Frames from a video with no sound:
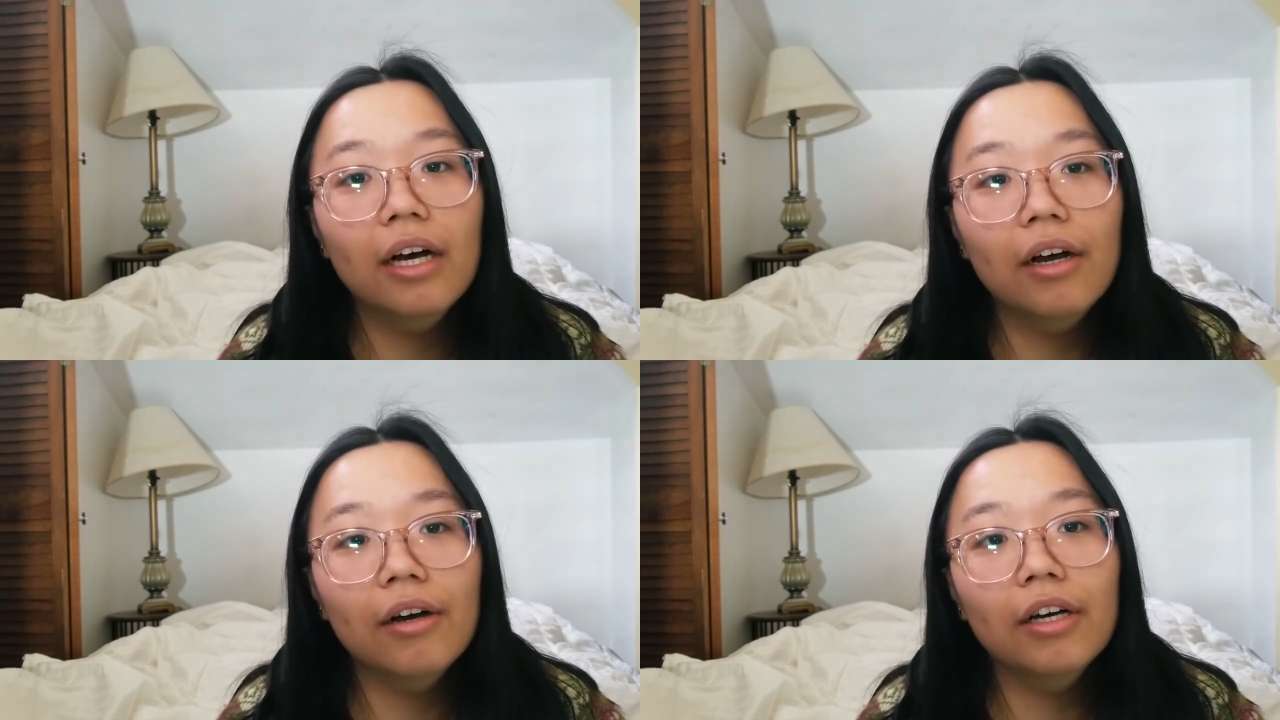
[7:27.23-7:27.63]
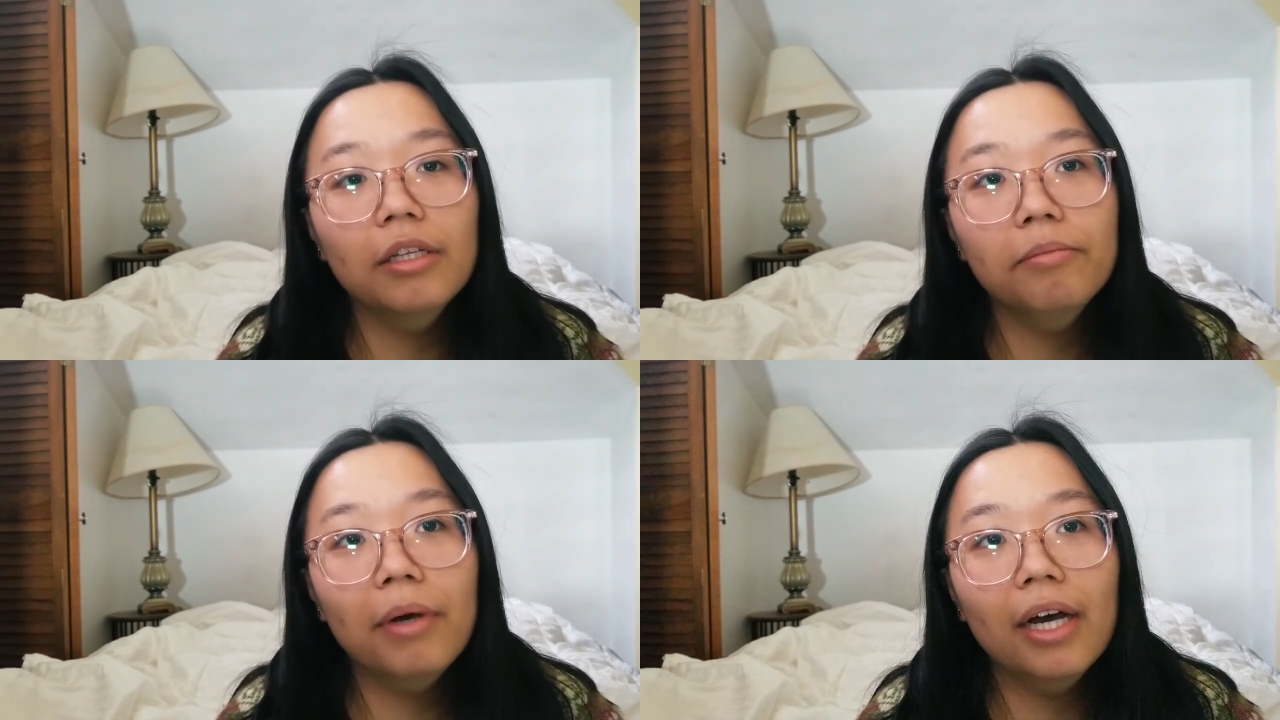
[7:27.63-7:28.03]

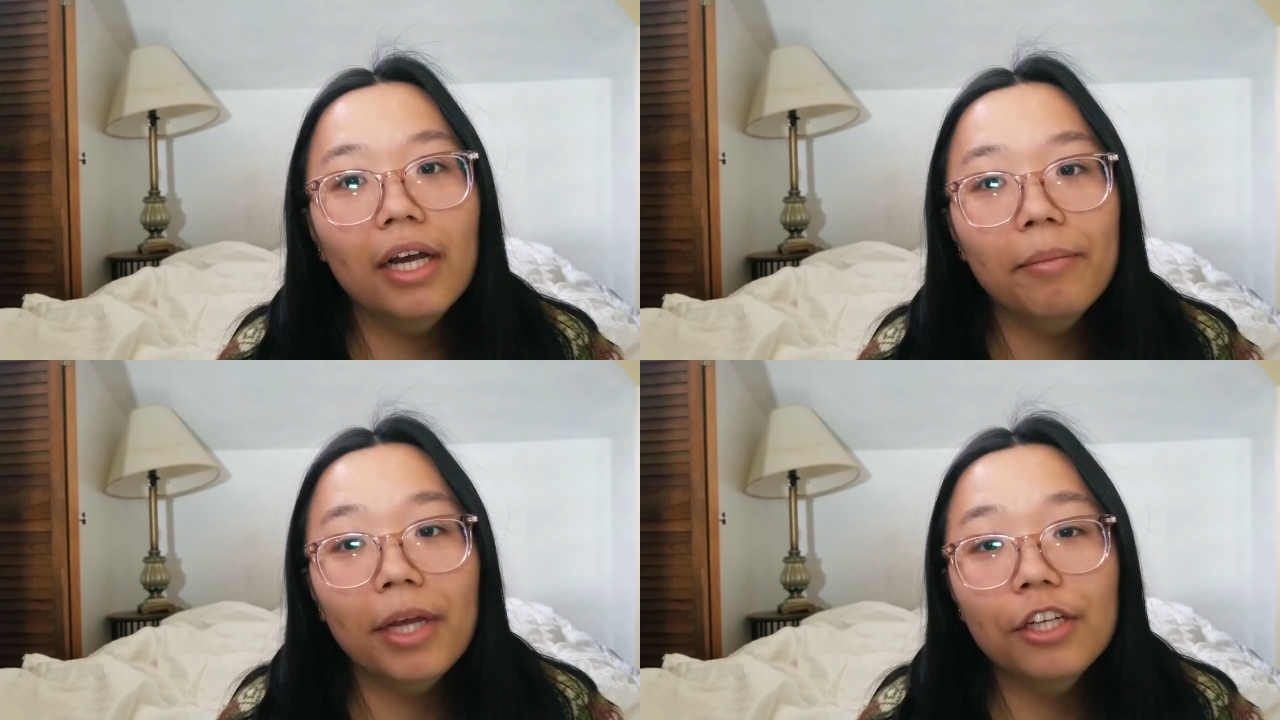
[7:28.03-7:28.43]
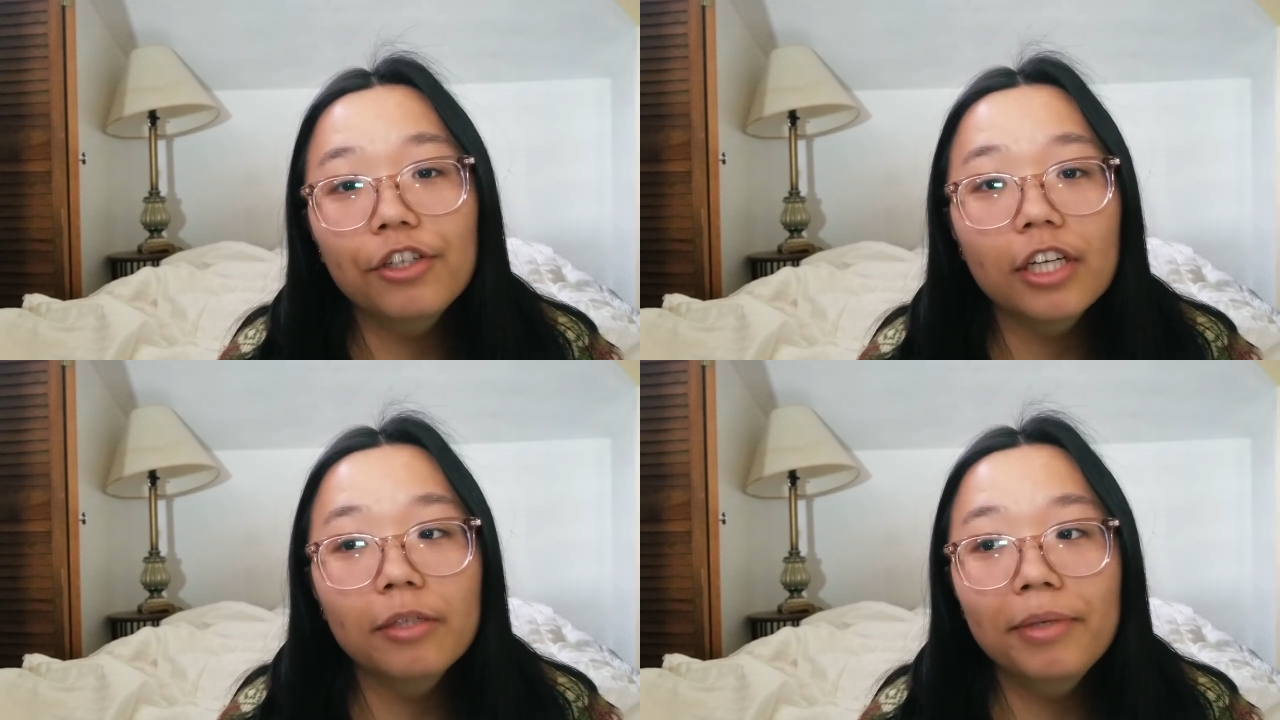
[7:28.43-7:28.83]
on my
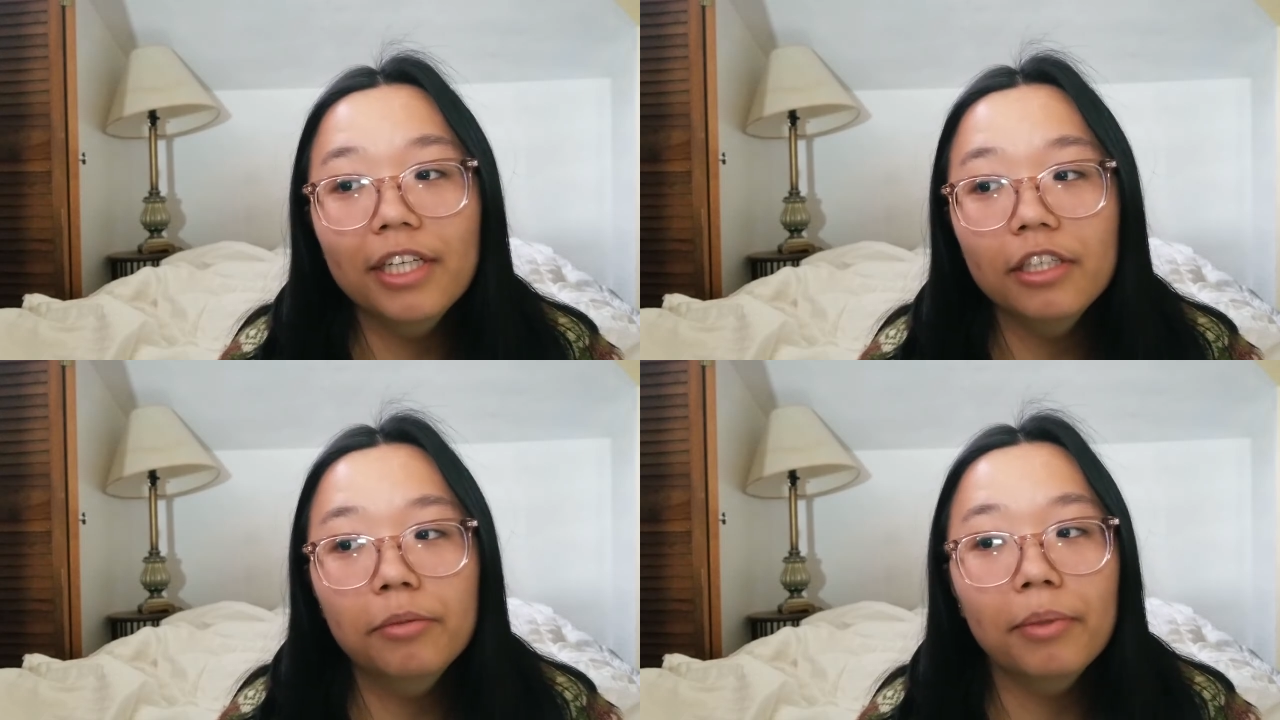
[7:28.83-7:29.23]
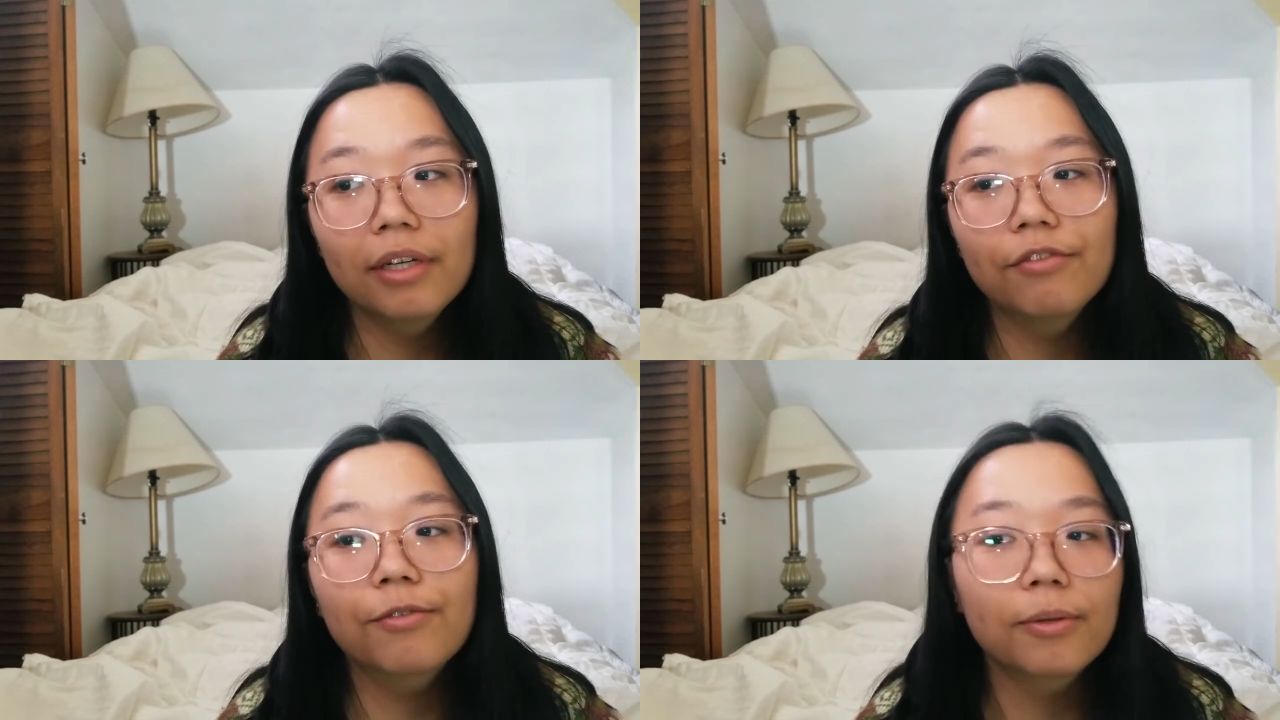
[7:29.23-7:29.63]
Patreon page,
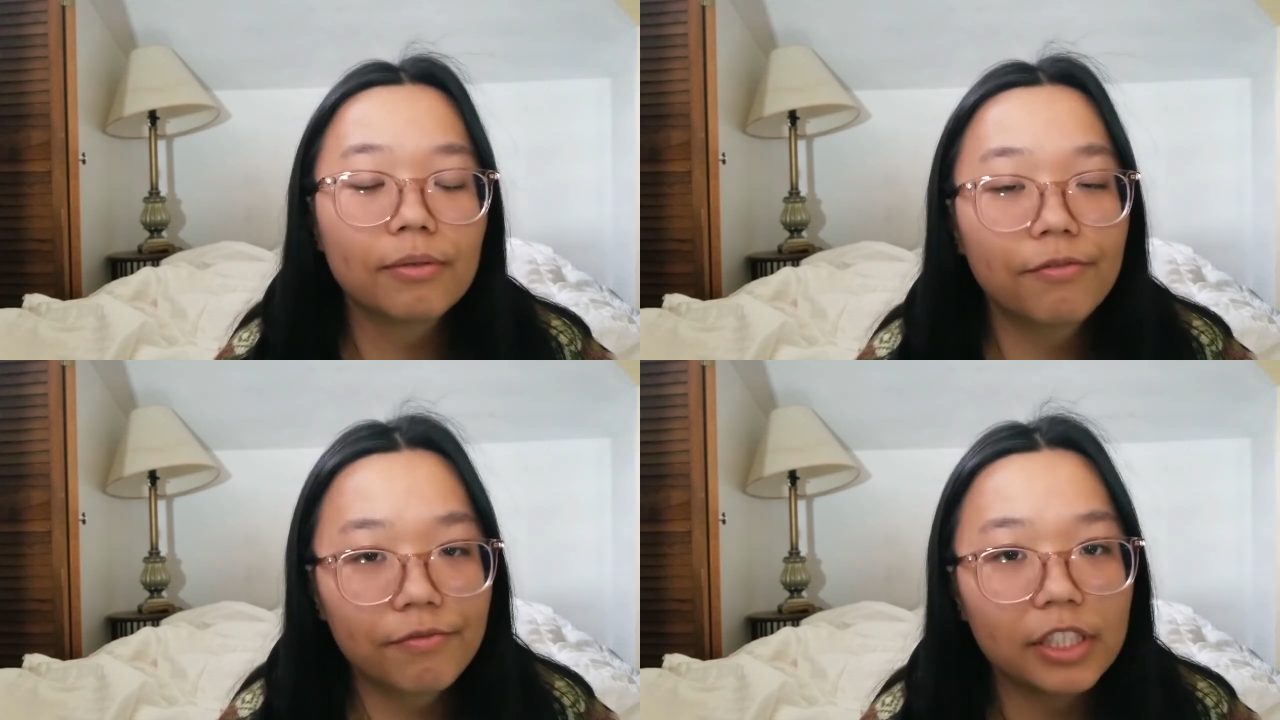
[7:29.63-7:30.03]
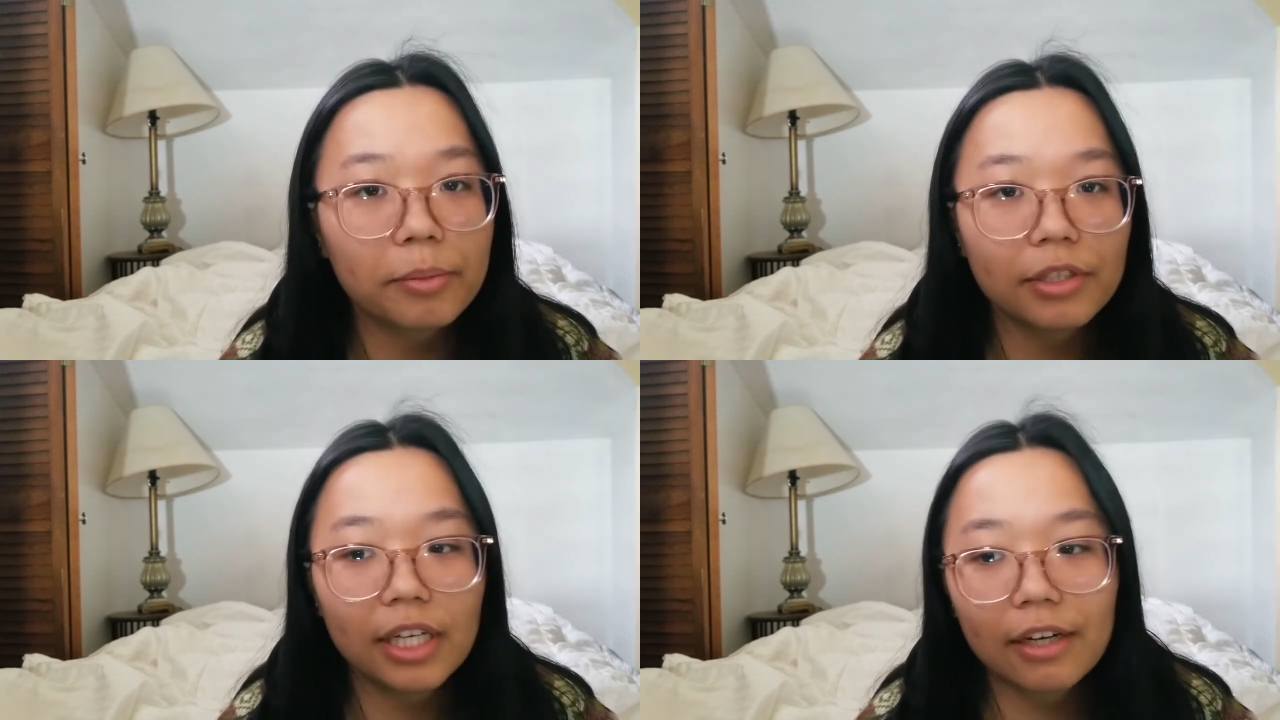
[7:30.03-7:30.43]
but for
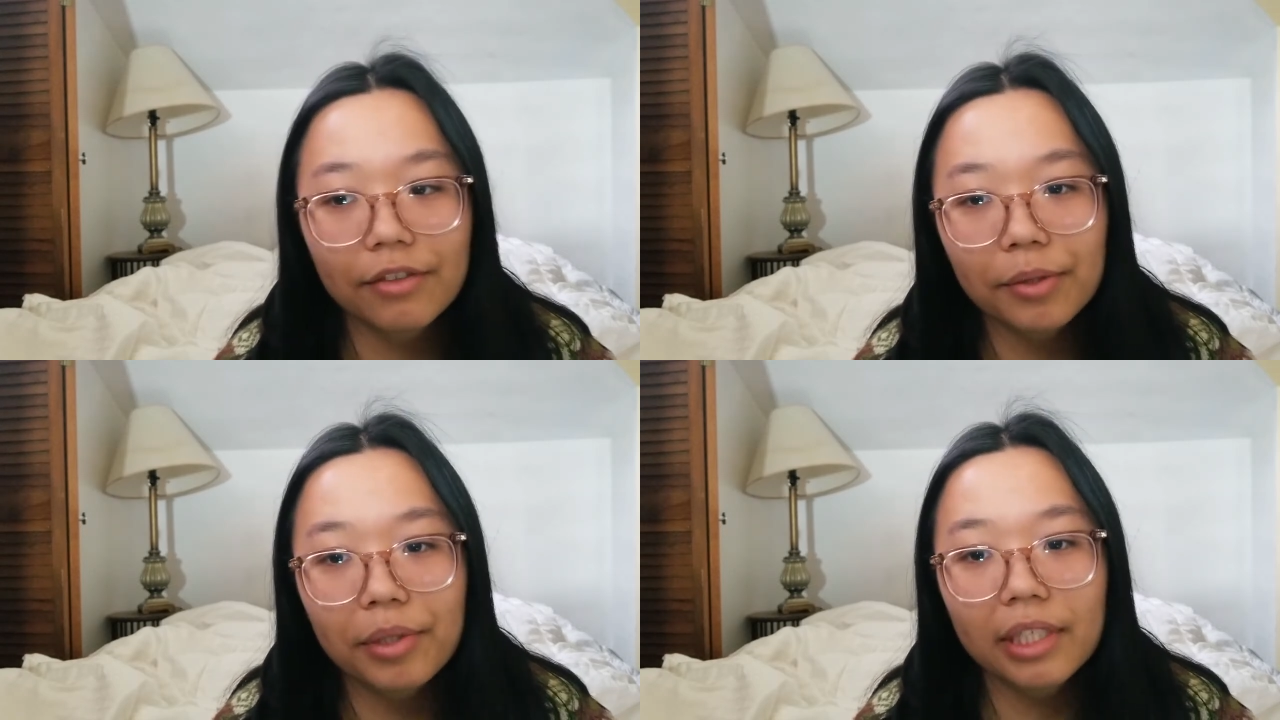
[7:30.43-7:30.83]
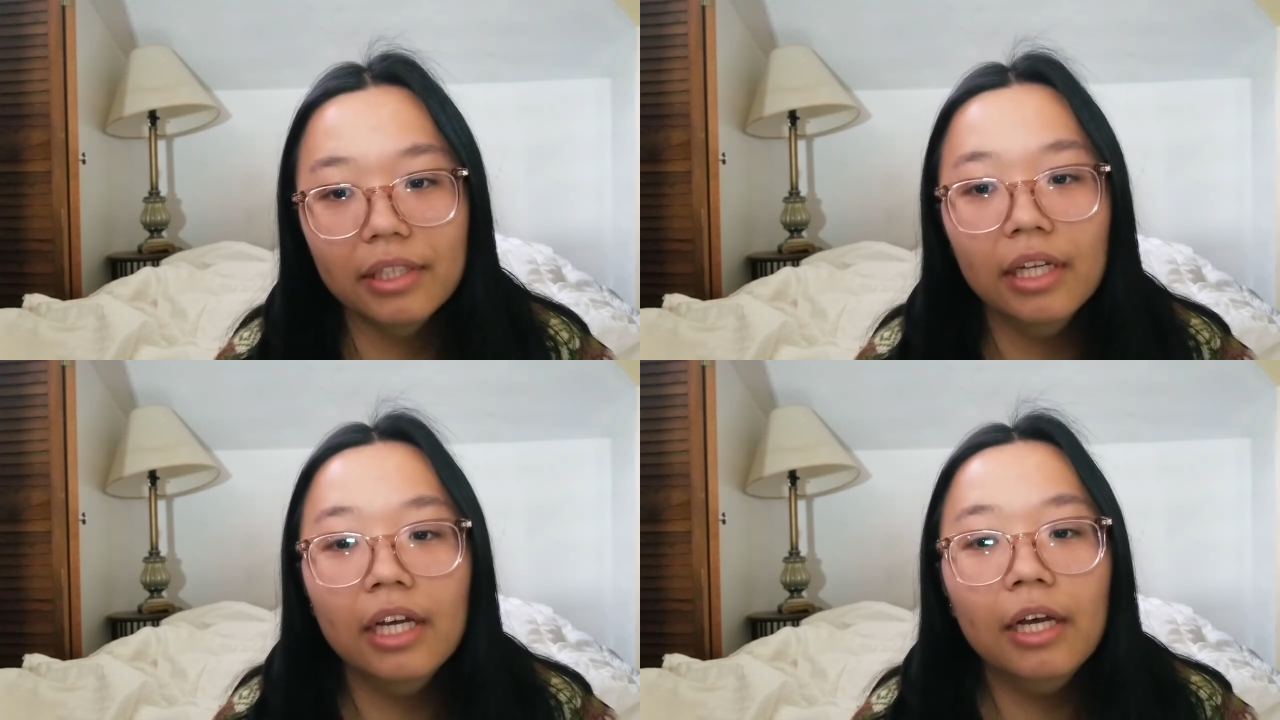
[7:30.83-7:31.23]
visible to everyone.